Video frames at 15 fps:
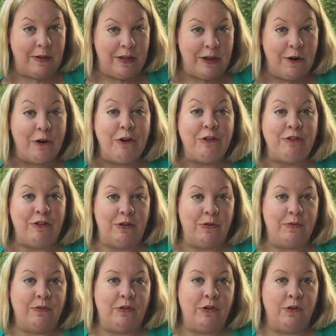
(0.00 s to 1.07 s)
urge you
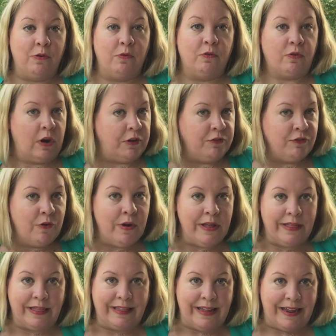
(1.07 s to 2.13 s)
to trust your
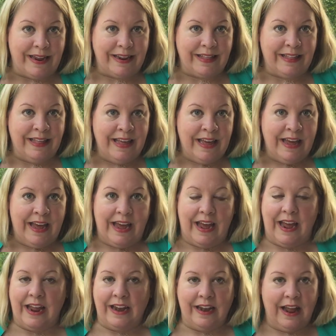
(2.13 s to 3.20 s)
instincts
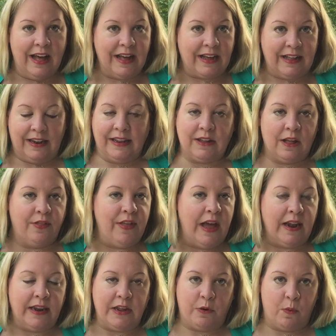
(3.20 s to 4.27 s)
and not click on
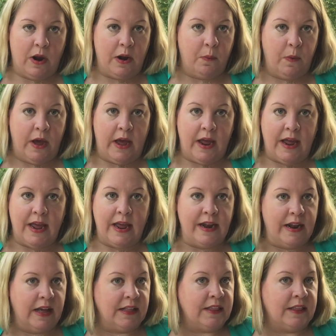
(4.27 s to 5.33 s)
that link right away and
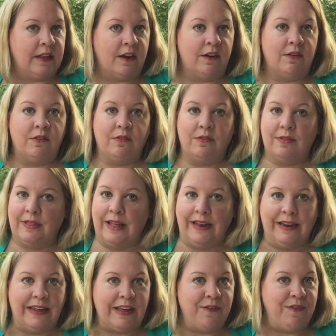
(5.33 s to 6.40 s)
not start
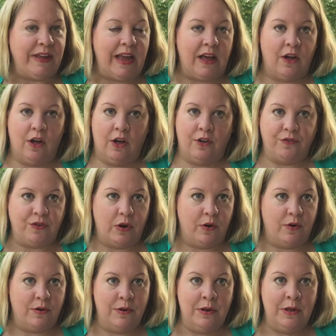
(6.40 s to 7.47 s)
suddenly giving out all of
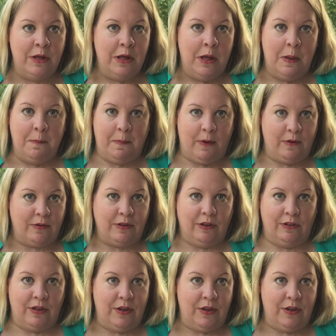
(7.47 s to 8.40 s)
your personal